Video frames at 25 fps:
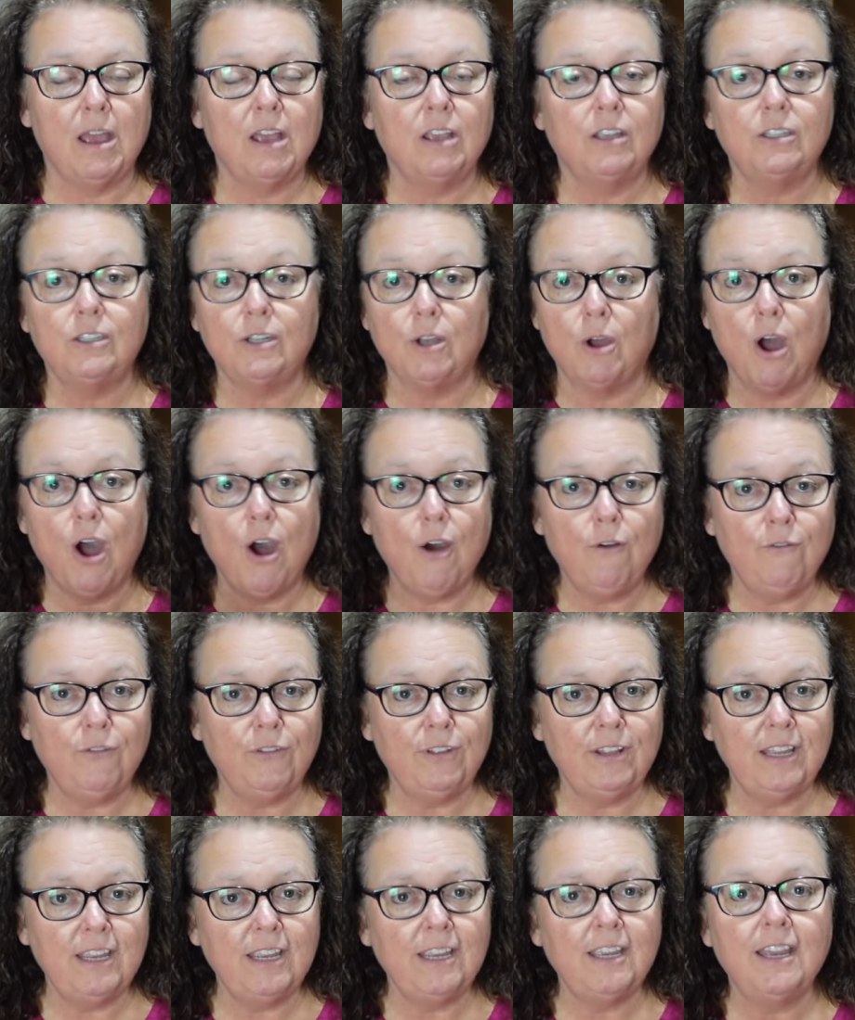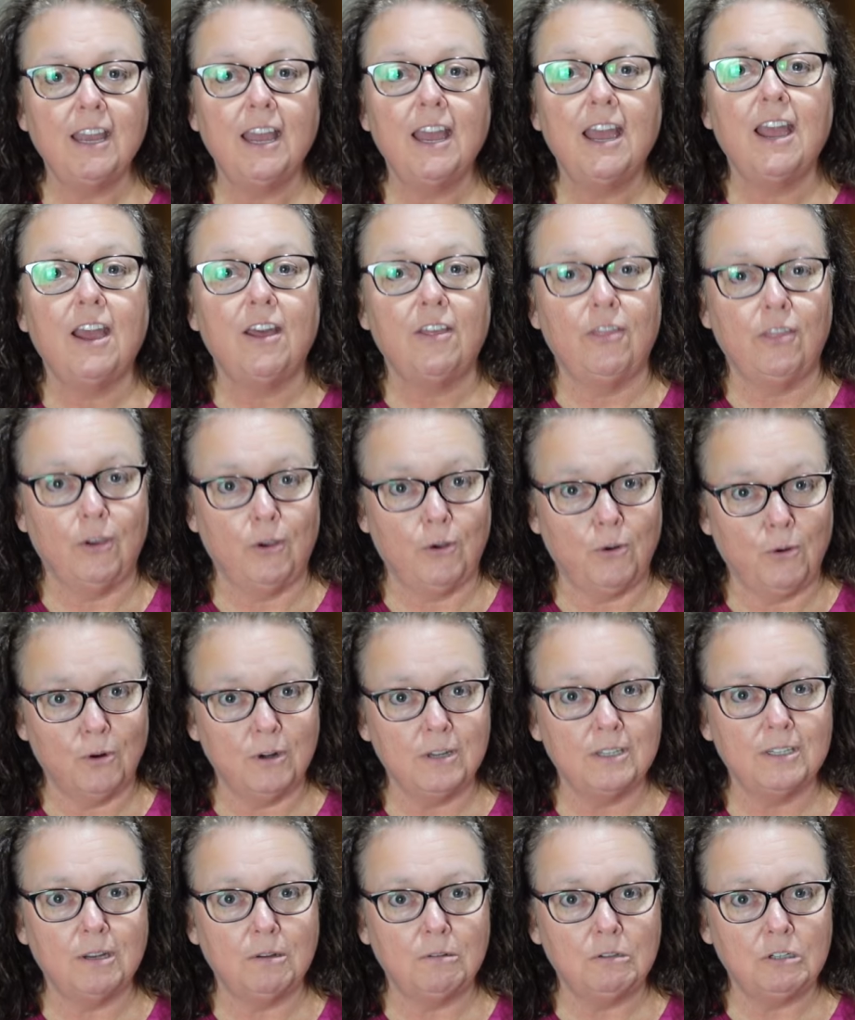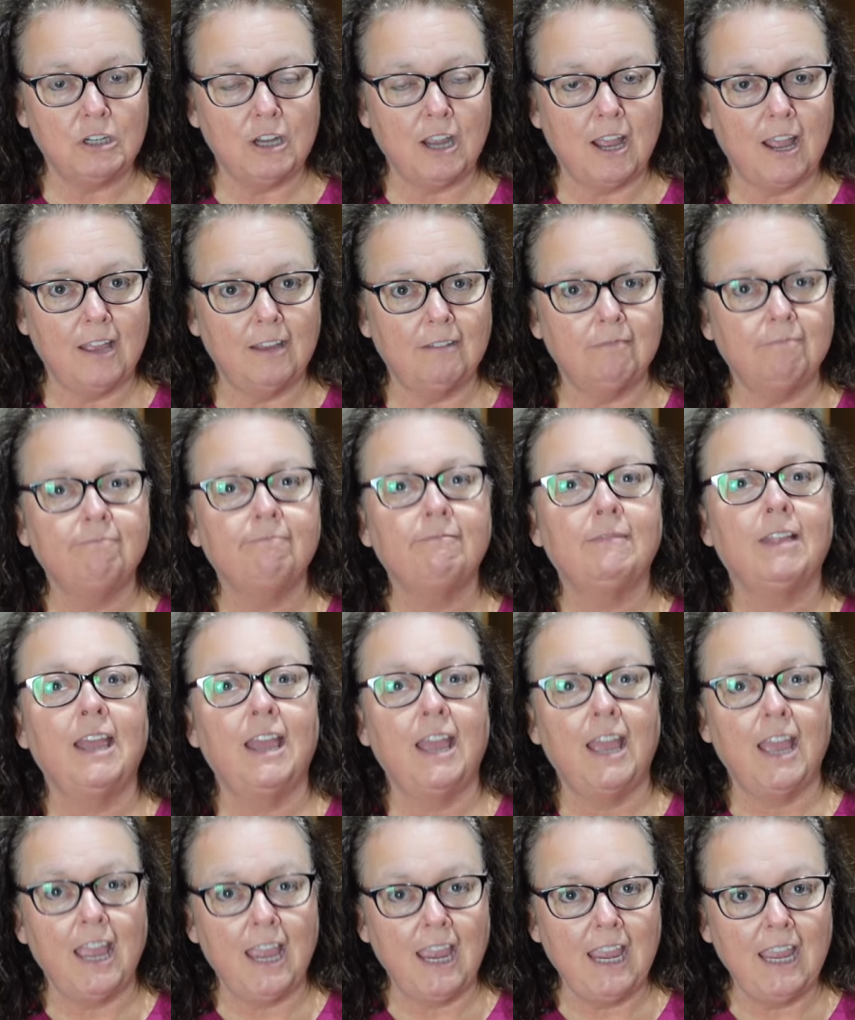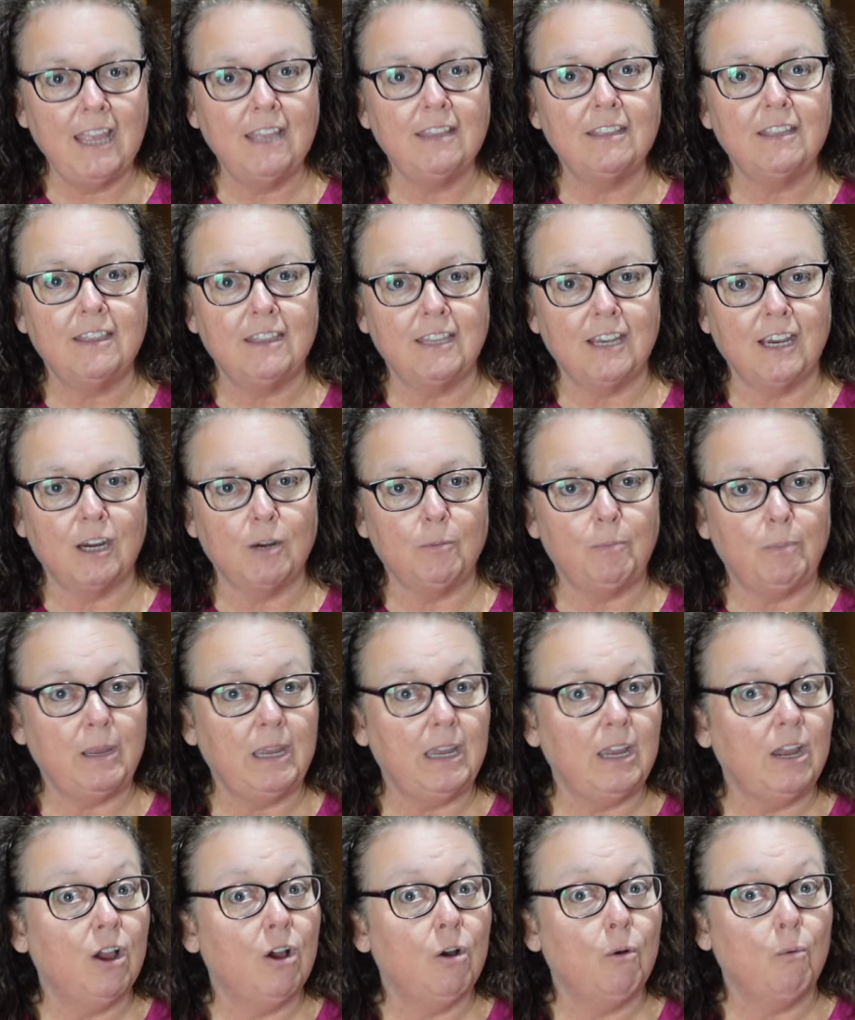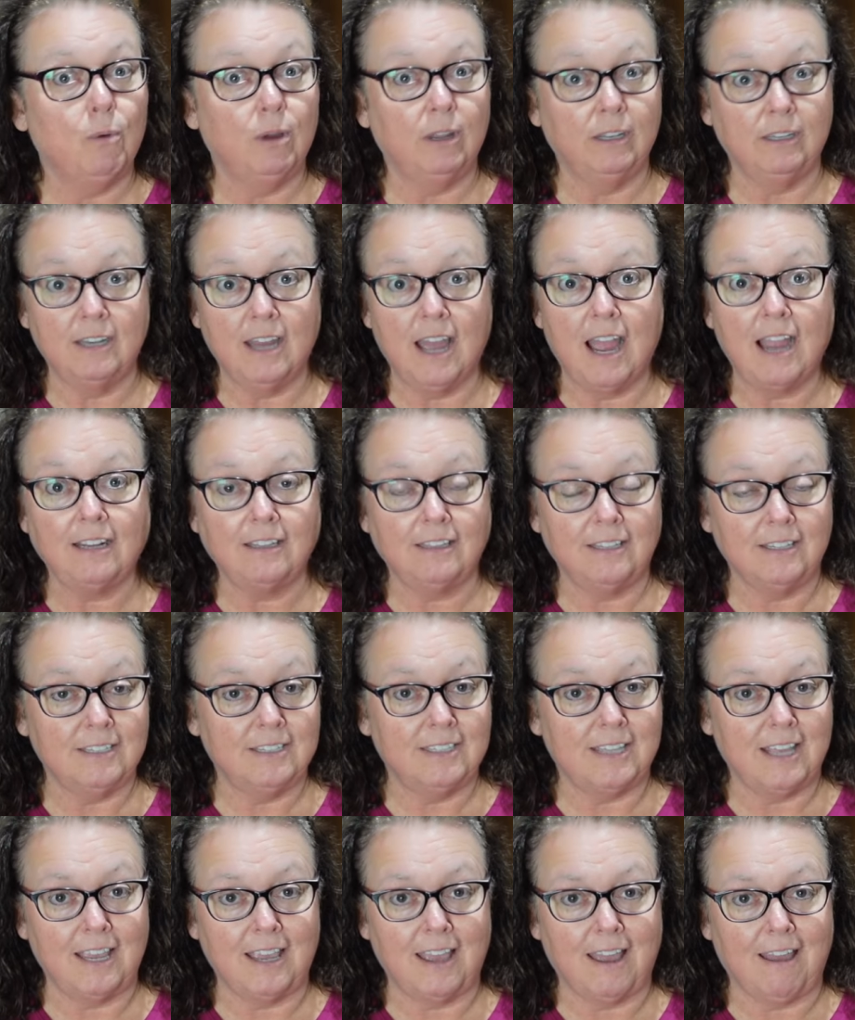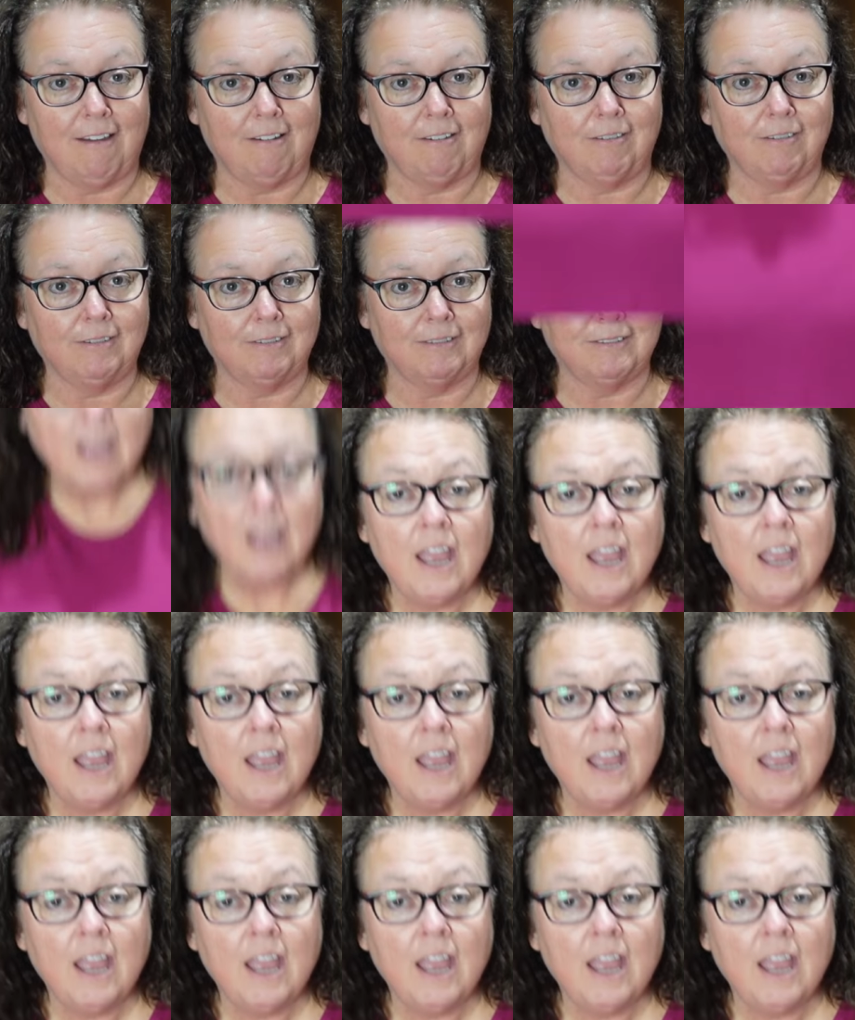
So hopefully the cortisone shot and the therapy will knock this thing out